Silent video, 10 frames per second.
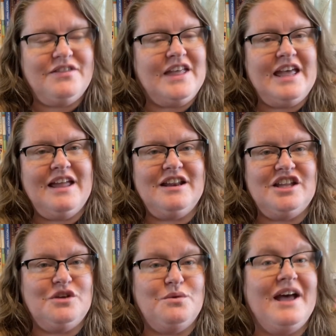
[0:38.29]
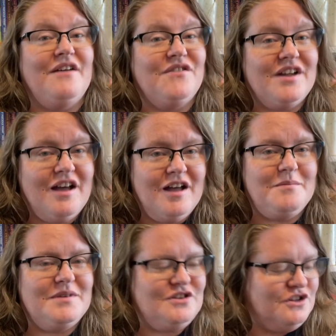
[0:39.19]
then you have
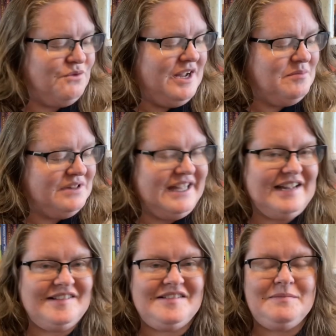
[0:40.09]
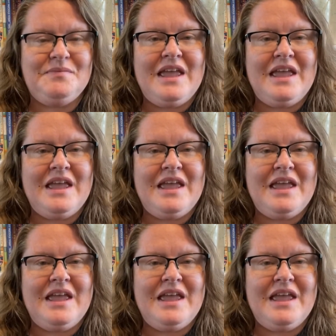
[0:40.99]
come to the right place.